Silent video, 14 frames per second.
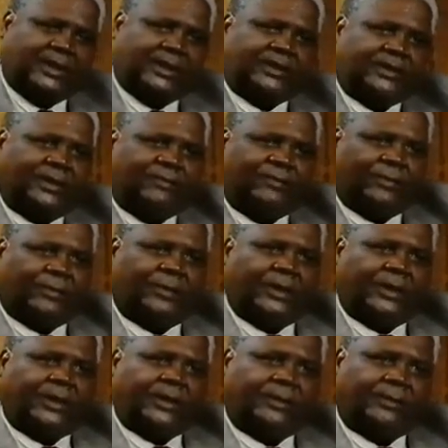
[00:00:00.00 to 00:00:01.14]
and therefore
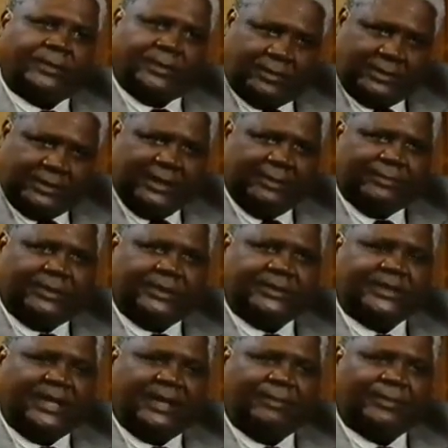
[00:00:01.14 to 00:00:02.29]
we condemn this
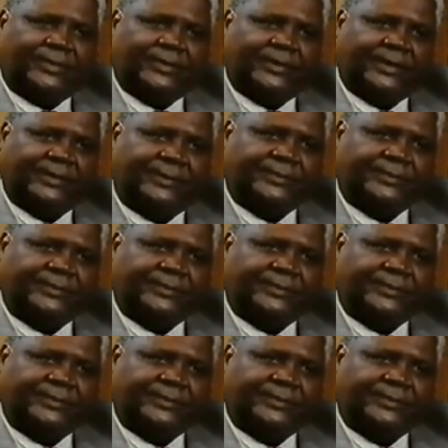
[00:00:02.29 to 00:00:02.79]
type of thing.